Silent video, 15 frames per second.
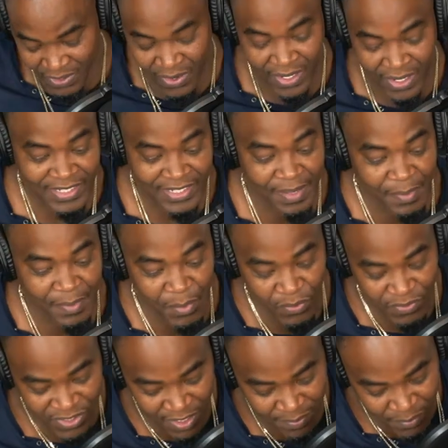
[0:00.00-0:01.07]
All right, let's keep it moving.
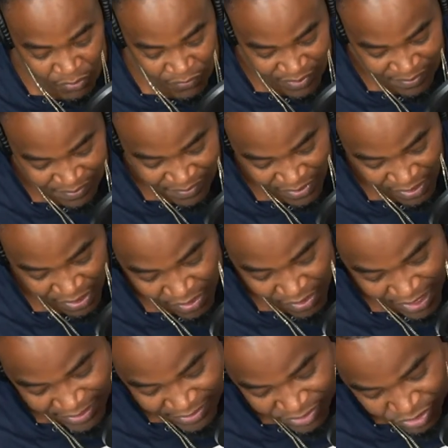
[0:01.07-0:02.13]
Let's keep moving. All
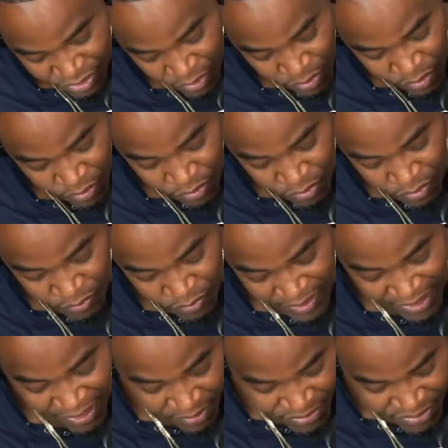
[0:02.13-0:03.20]
right, so we
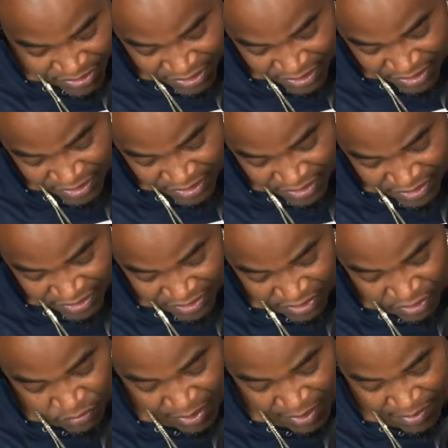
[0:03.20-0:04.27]
lost a
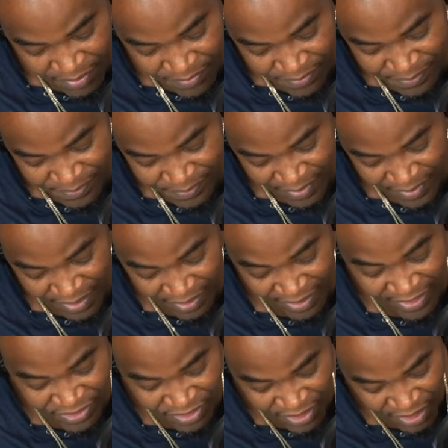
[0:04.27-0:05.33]
great,
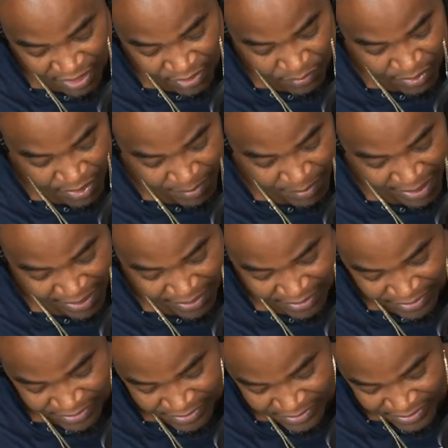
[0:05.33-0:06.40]
legendary running
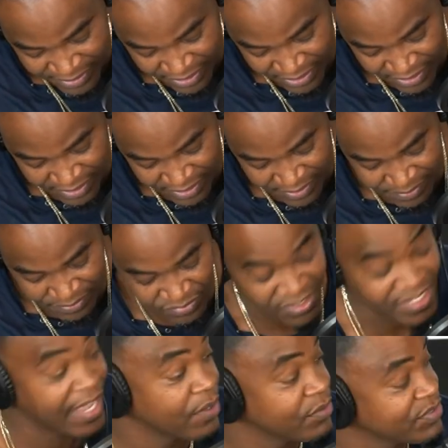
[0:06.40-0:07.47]
back,
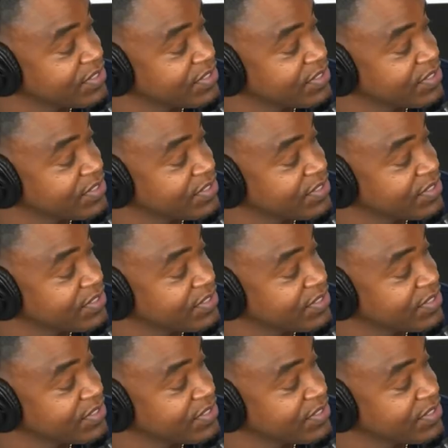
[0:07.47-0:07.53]
Gale